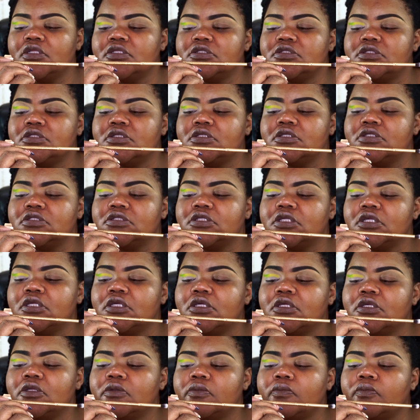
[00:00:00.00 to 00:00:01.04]
This is
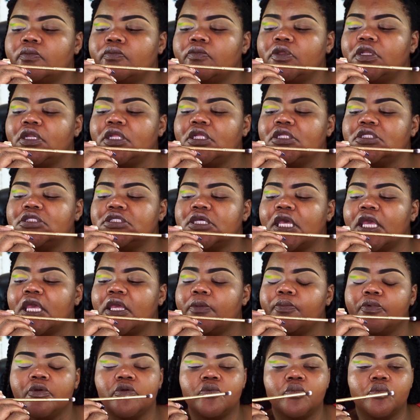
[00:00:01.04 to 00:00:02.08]
a mini
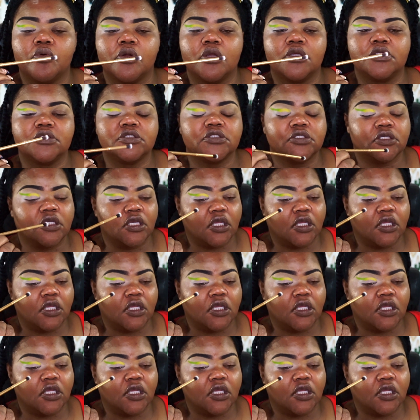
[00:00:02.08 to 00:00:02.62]
tapered brush.